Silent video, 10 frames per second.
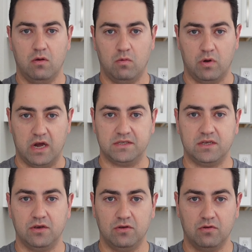When I
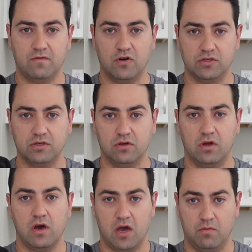say
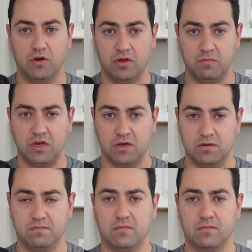universal, I really mean it.